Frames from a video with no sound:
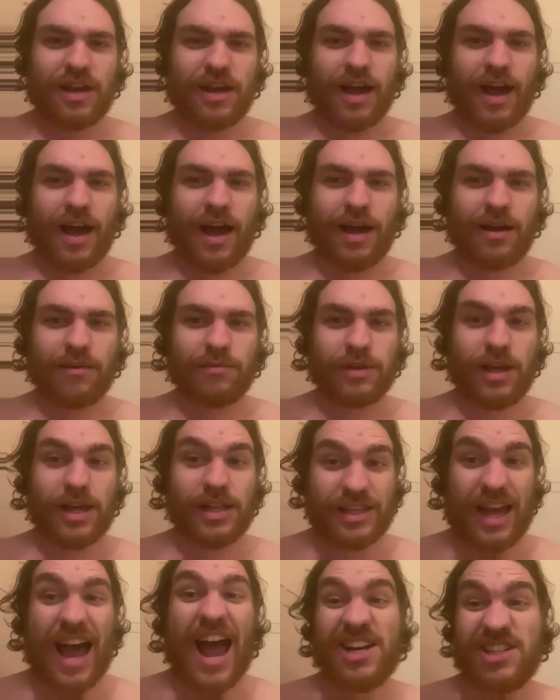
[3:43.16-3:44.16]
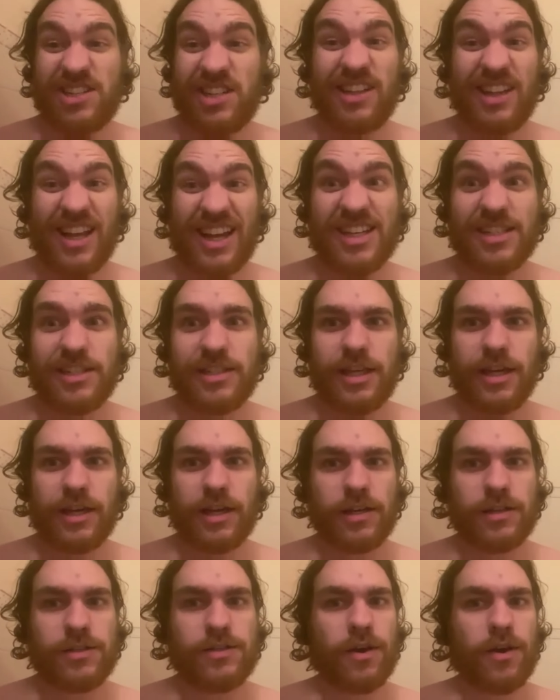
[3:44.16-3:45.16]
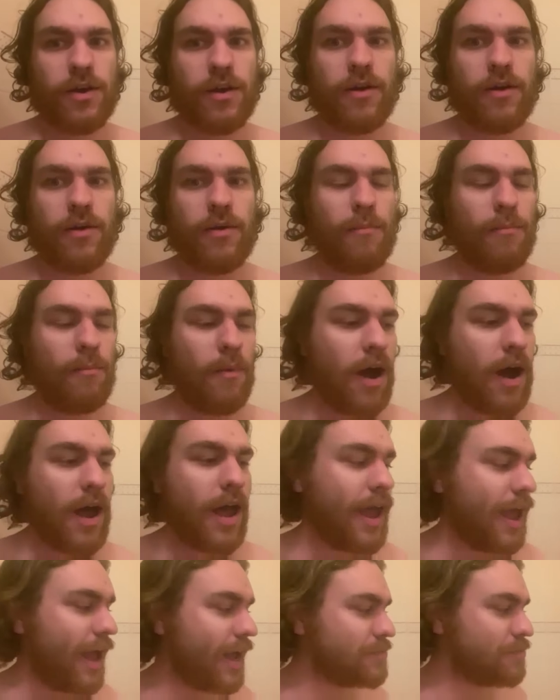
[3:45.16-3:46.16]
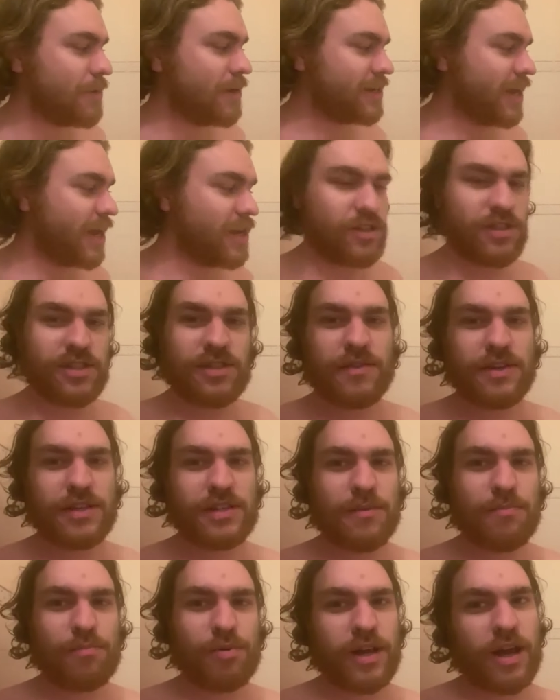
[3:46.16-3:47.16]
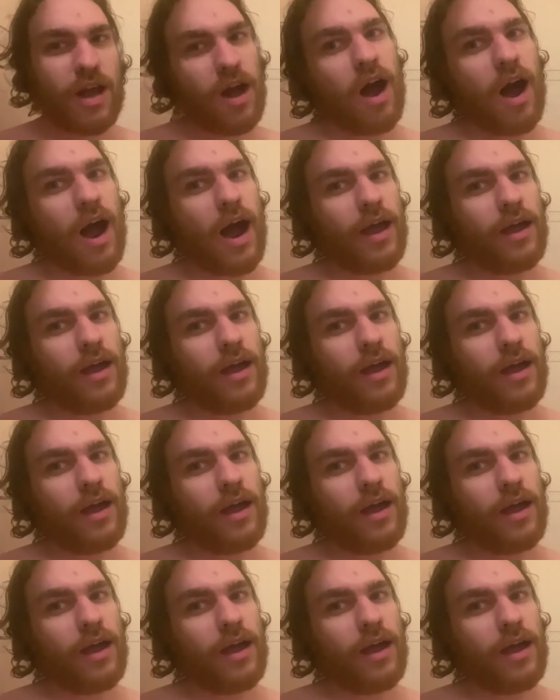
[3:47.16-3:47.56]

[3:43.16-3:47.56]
Um, it's actually like a sticker, so my expectations of this are pretty high.